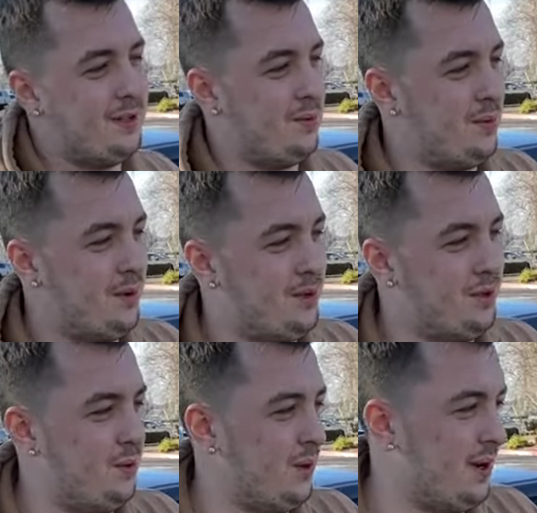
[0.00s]
don't want to
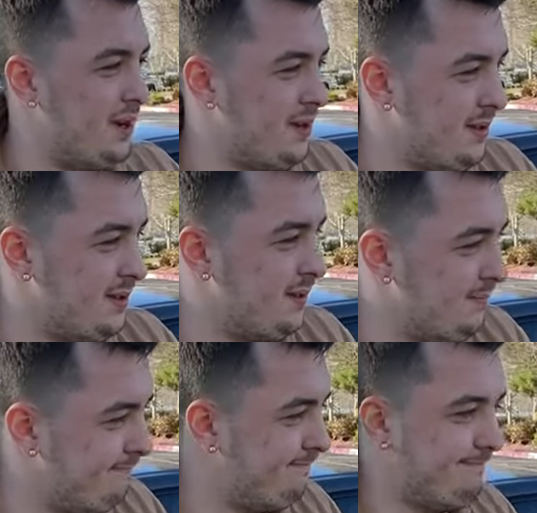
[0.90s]

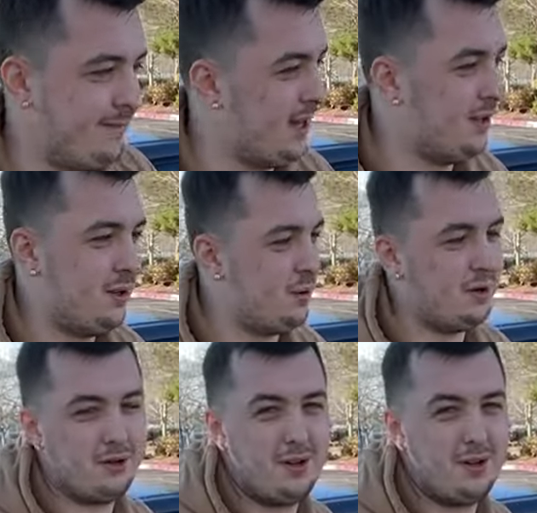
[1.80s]
uh, don't want to draw